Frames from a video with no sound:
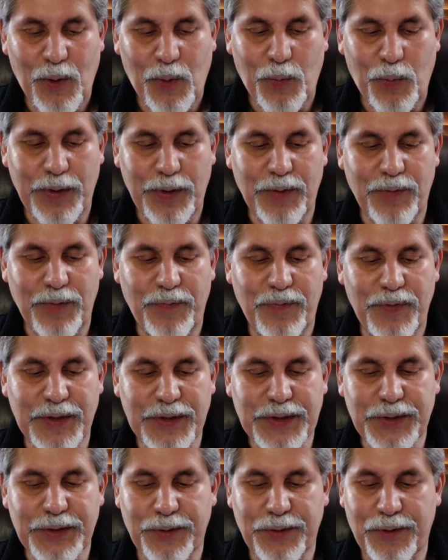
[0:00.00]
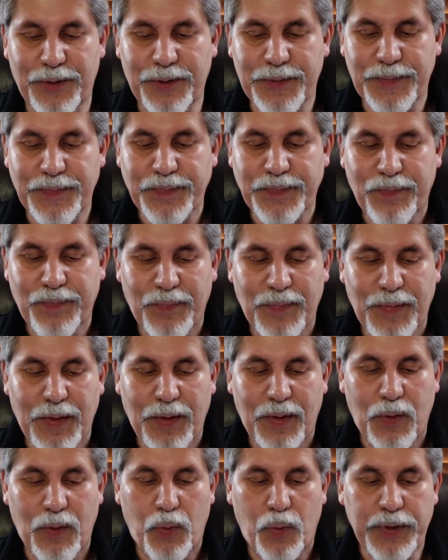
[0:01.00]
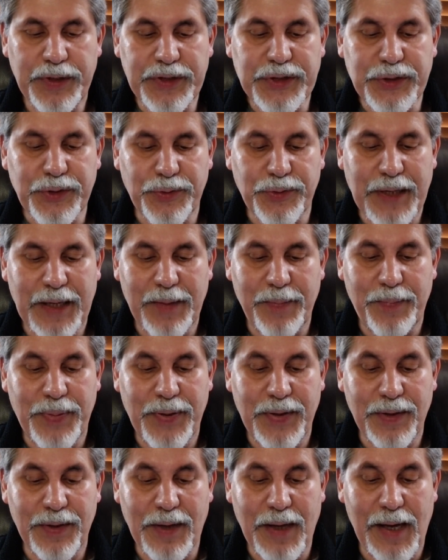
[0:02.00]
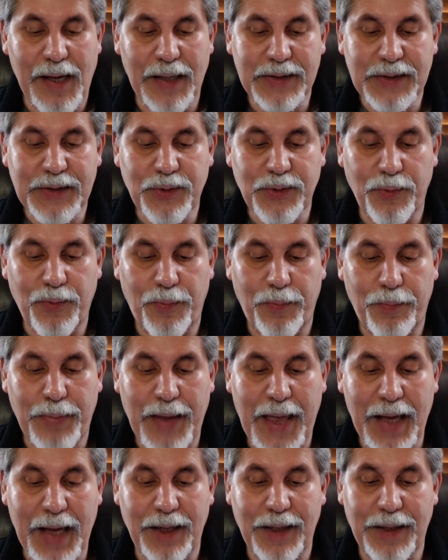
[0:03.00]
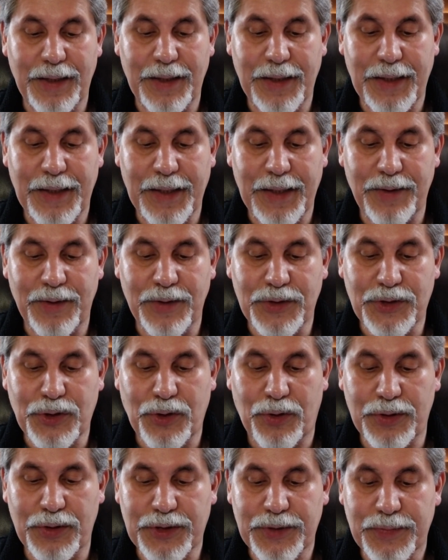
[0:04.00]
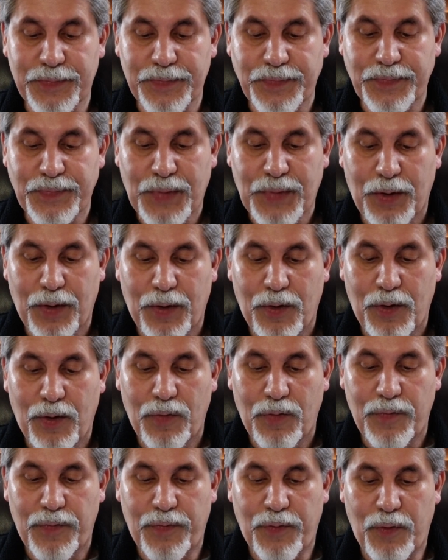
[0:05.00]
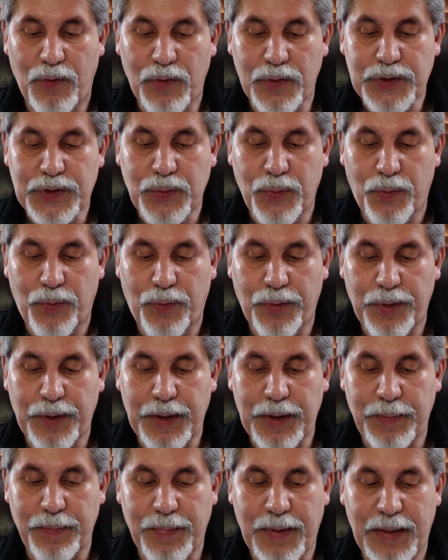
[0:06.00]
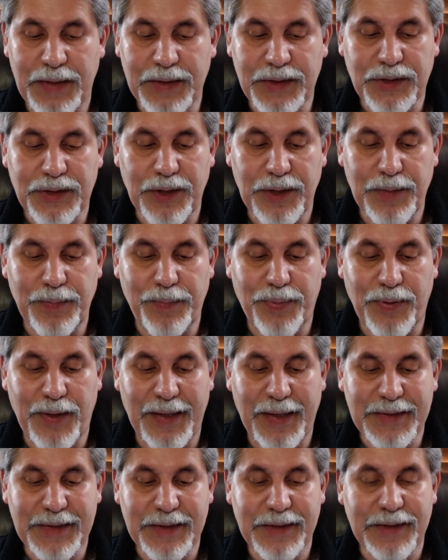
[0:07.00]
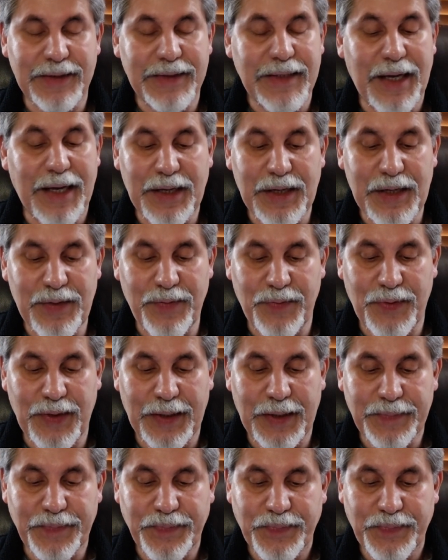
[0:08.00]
When a visitor whistled a Pentecostal ballad in the church, folks were immensely blessed that evening.